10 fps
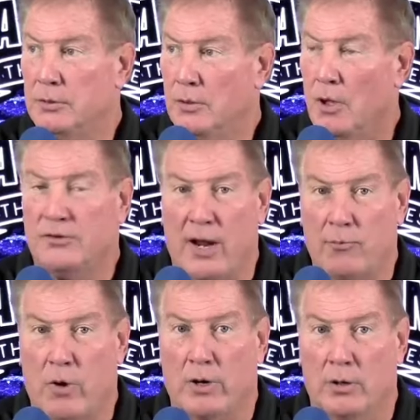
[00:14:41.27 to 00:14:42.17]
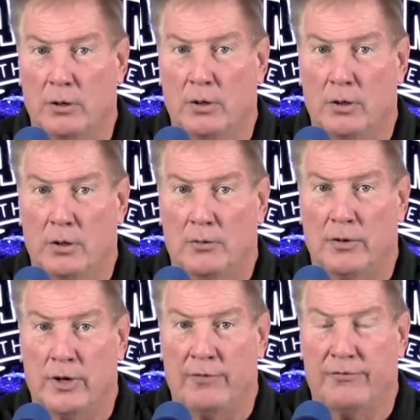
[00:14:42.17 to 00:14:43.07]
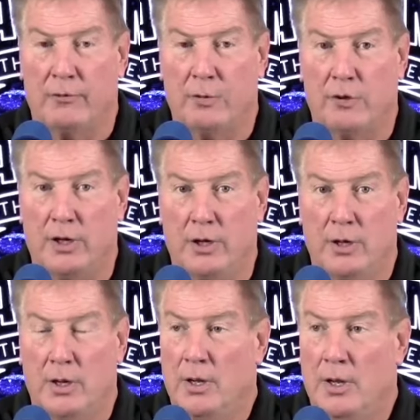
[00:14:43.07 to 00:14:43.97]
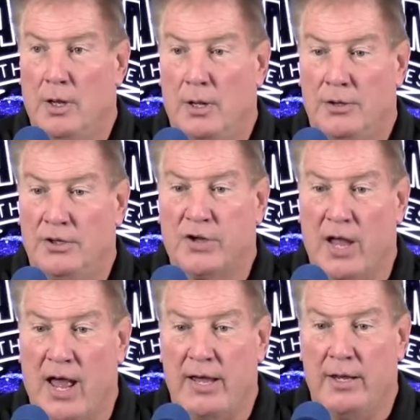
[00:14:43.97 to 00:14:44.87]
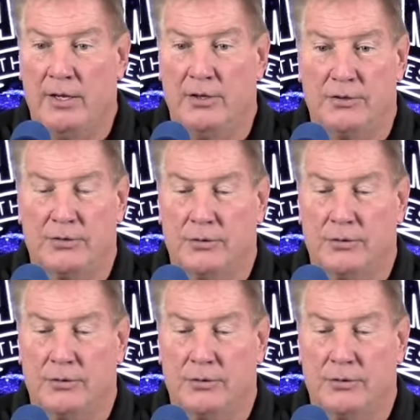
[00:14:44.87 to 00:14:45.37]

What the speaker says: all-time record for an NFL rookie. This guy is